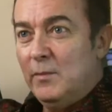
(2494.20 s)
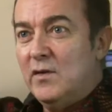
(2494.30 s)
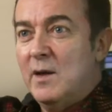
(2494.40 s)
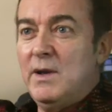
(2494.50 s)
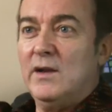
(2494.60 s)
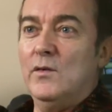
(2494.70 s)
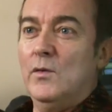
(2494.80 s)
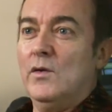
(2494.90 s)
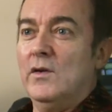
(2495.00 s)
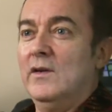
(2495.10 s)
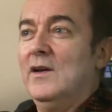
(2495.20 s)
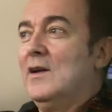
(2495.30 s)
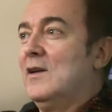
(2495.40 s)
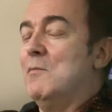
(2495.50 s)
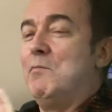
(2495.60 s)
I'm straight back to Auckland.
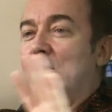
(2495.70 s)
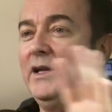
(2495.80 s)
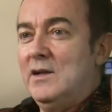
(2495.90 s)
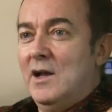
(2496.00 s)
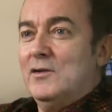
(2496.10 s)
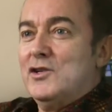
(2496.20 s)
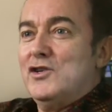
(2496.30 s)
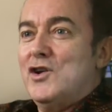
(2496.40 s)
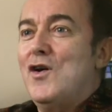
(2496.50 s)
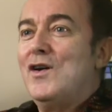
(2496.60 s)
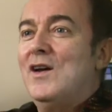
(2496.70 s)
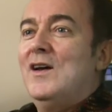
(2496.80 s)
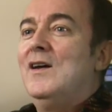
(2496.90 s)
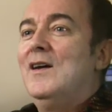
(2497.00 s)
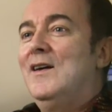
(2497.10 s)
Complete culture shock.
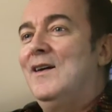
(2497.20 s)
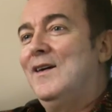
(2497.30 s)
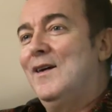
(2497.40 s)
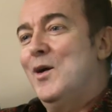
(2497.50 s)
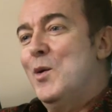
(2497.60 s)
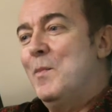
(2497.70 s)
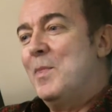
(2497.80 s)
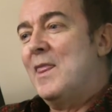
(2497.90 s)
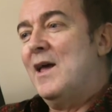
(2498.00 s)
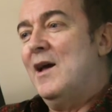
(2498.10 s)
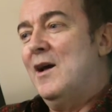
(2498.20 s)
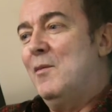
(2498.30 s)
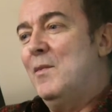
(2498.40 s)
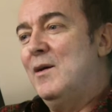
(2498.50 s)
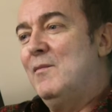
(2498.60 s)
Um,
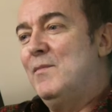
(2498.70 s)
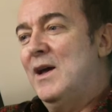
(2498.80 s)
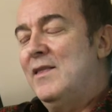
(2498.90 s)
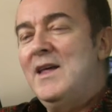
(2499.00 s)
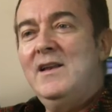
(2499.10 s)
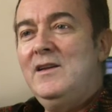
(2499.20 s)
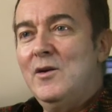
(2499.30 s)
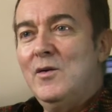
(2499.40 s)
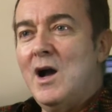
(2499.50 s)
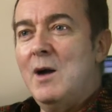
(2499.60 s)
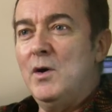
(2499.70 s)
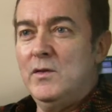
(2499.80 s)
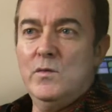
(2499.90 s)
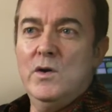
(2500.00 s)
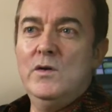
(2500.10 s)
um, and then, you know, I'm on
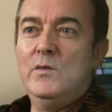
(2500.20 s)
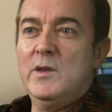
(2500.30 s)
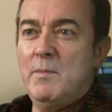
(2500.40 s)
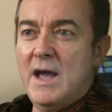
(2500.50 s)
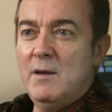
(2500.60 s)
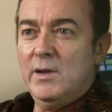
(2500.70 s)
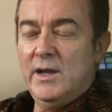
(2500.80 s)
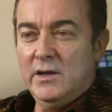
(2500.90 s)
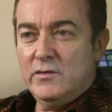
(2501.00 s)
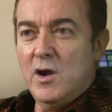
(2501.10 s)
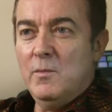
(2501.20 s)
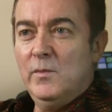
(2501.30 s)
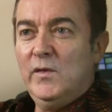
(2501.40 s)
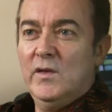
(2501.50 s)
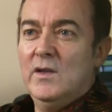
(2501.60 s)
the road with the band playing
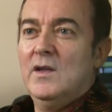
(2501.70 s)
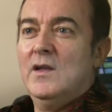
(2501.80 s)
drums.